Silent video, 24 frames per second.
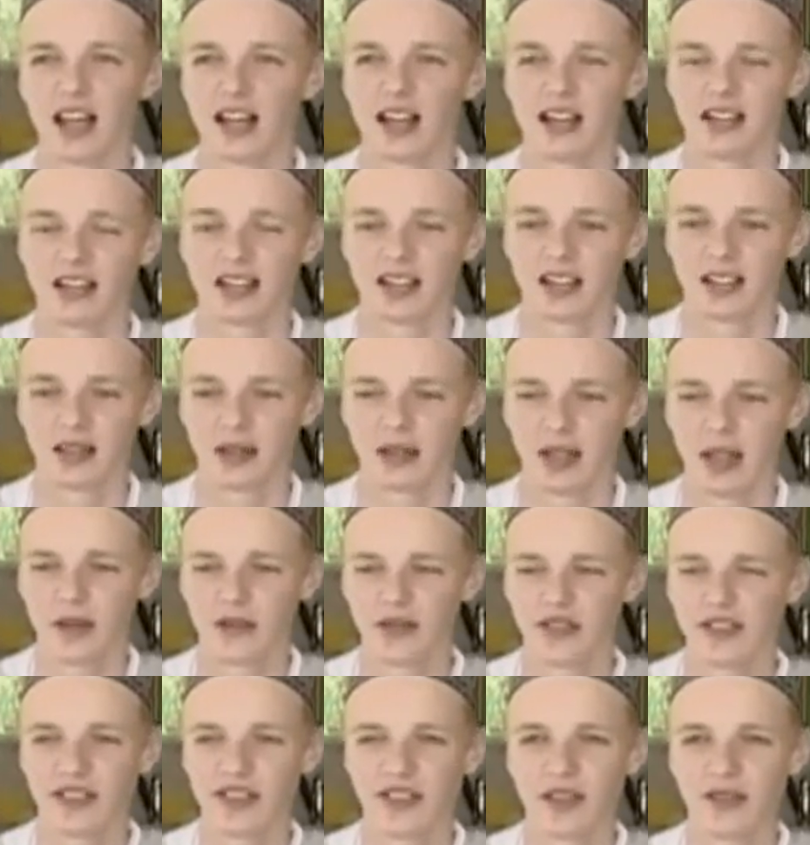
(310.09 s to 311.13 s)

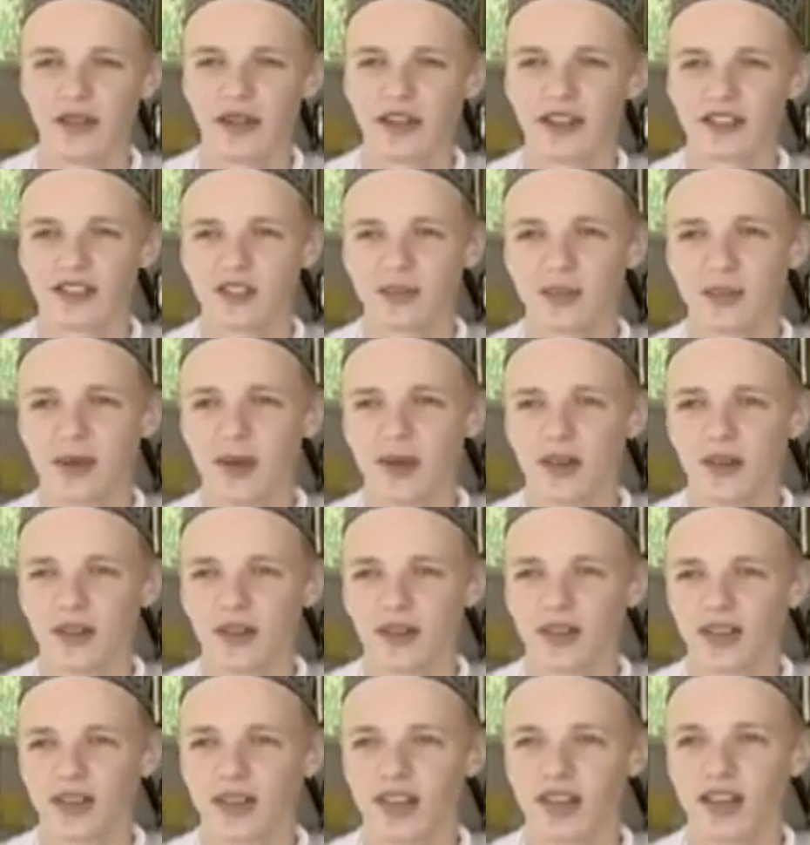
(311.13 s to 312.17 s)
Ever since I've come to
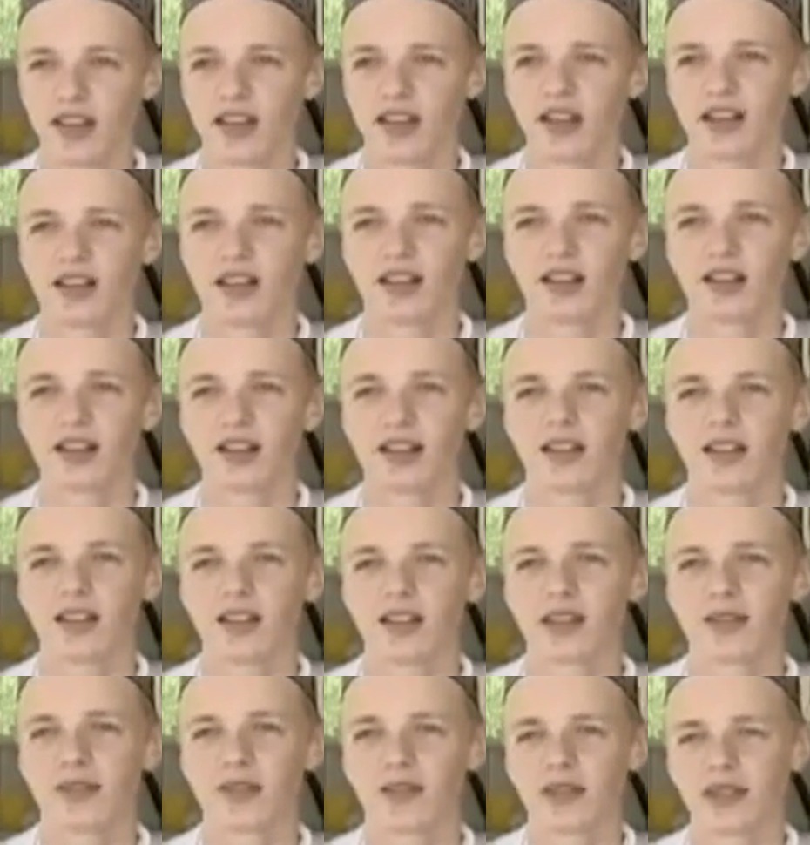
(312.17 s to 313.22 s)
Perth,
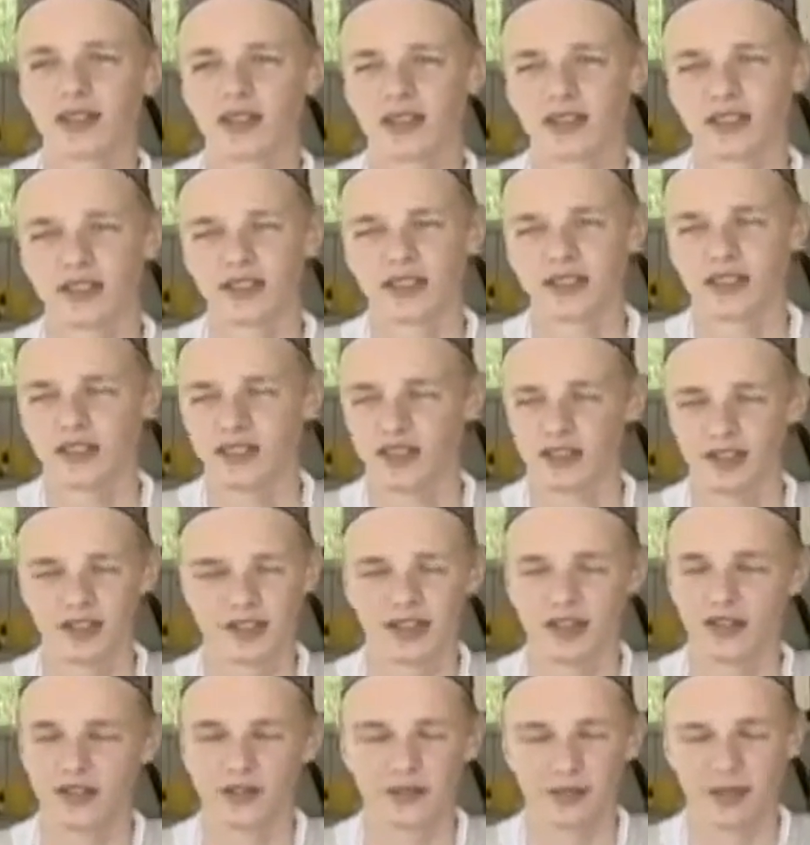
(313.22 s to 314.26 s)

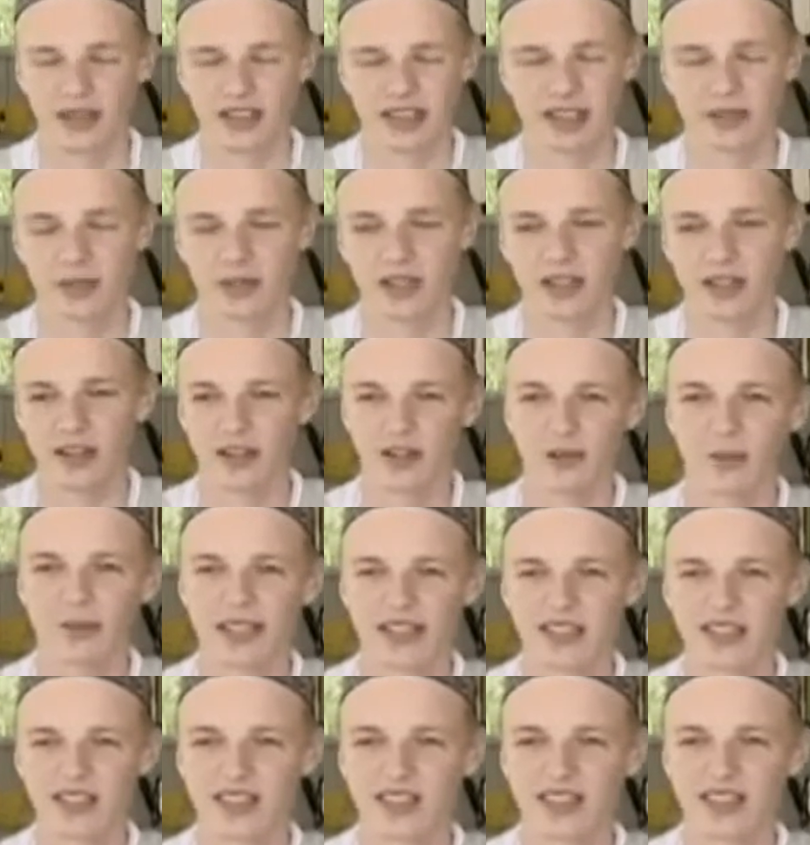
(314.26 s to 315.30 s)
I've been able to go to the
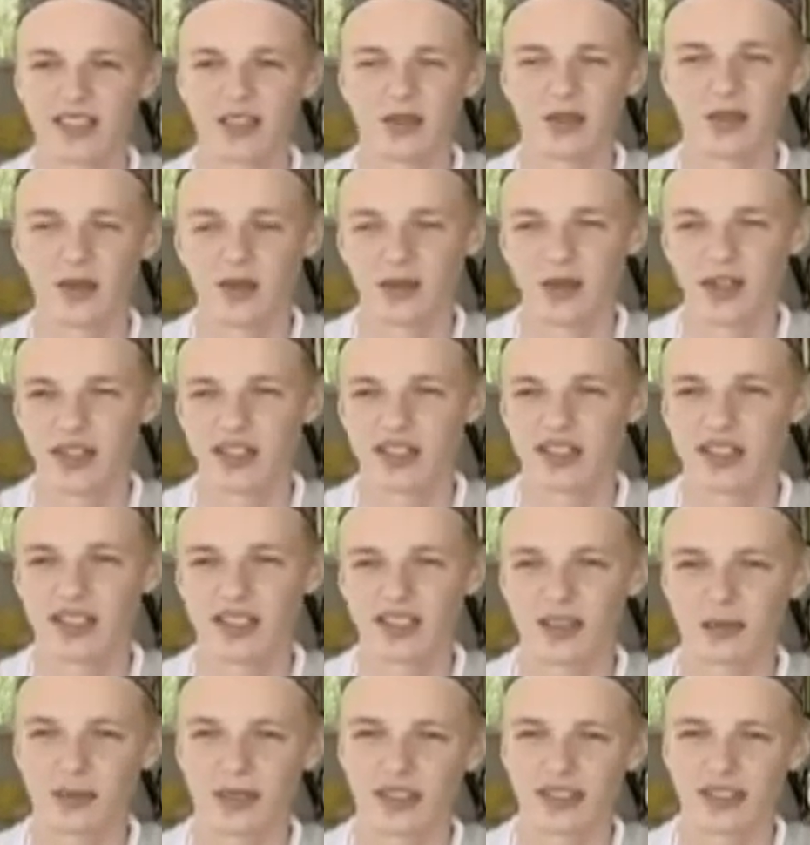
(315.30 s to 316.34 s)
masjid all the
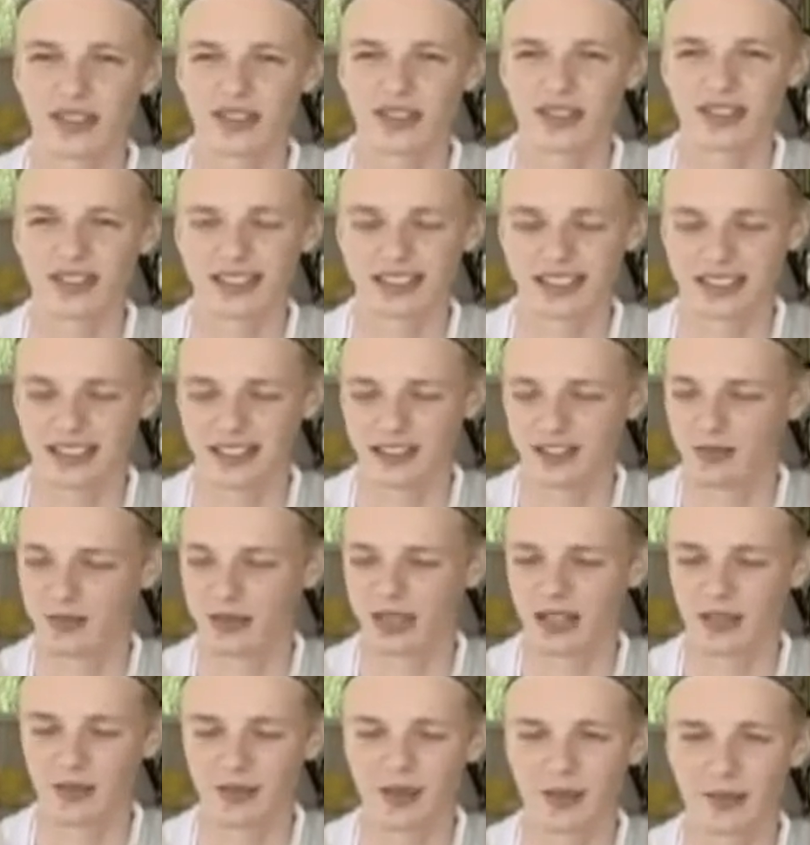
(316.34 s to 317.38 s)
time, you know. I've
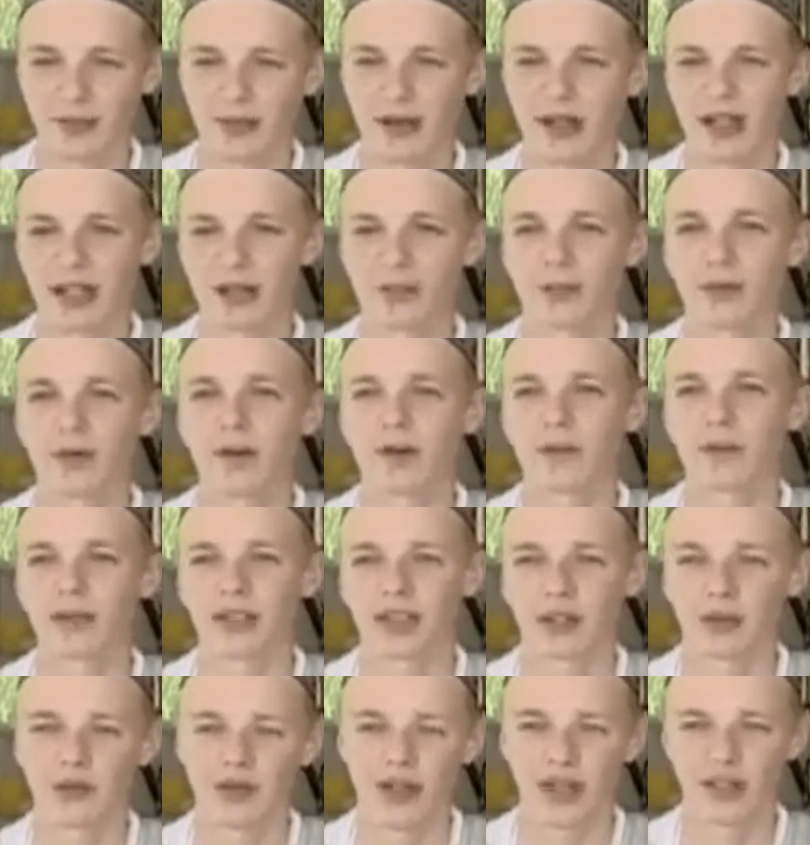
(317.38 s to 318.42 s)
been able to pray
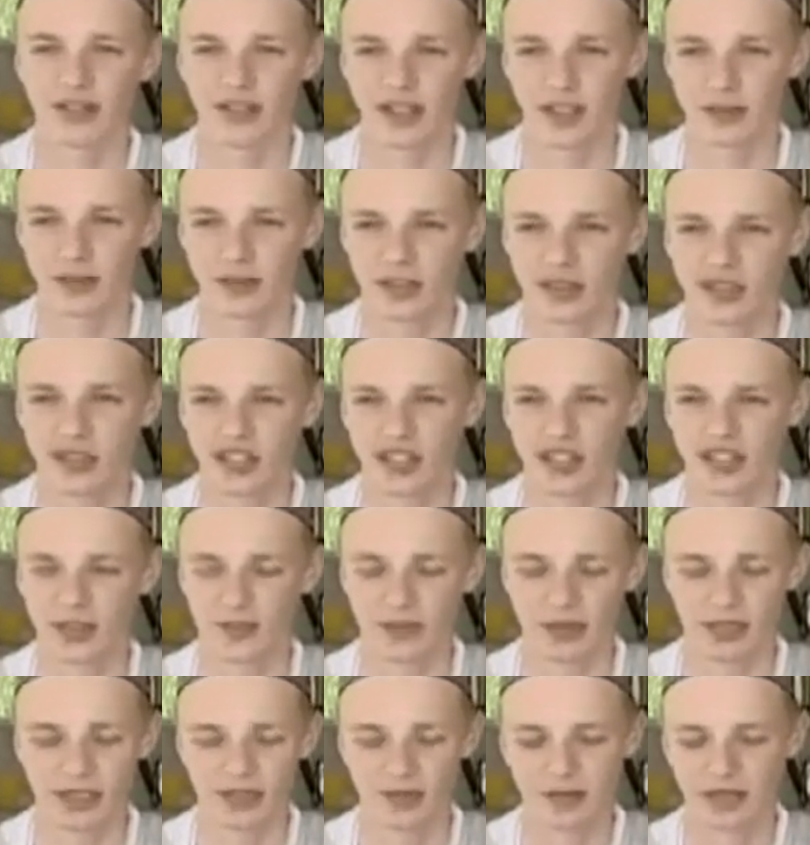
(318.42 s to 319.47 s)
properly 5 times a day.
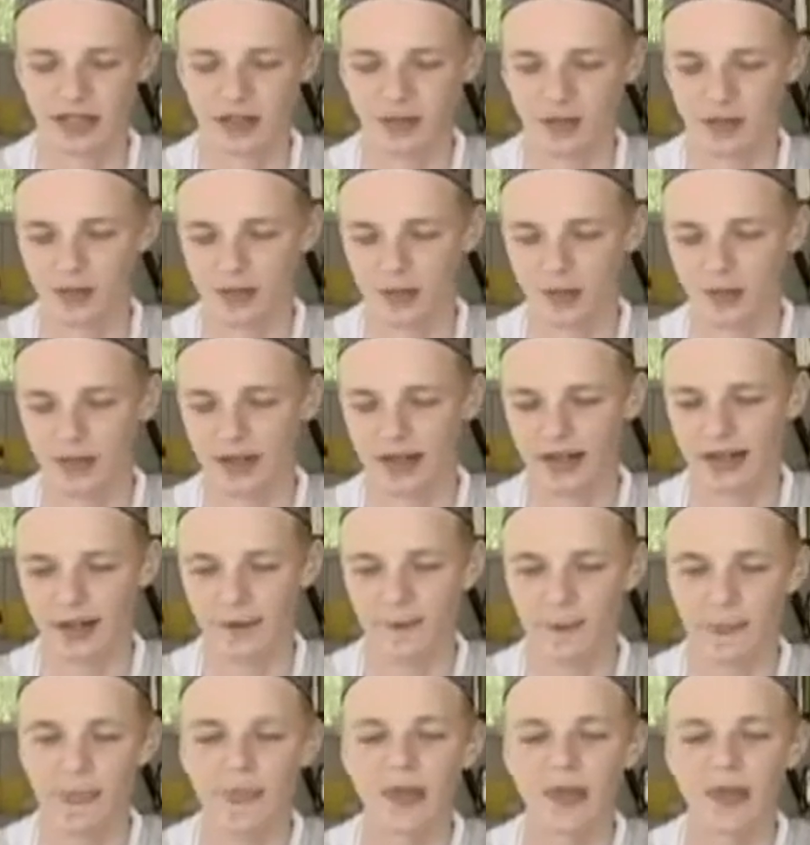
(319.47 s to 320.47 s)
I've been able to pray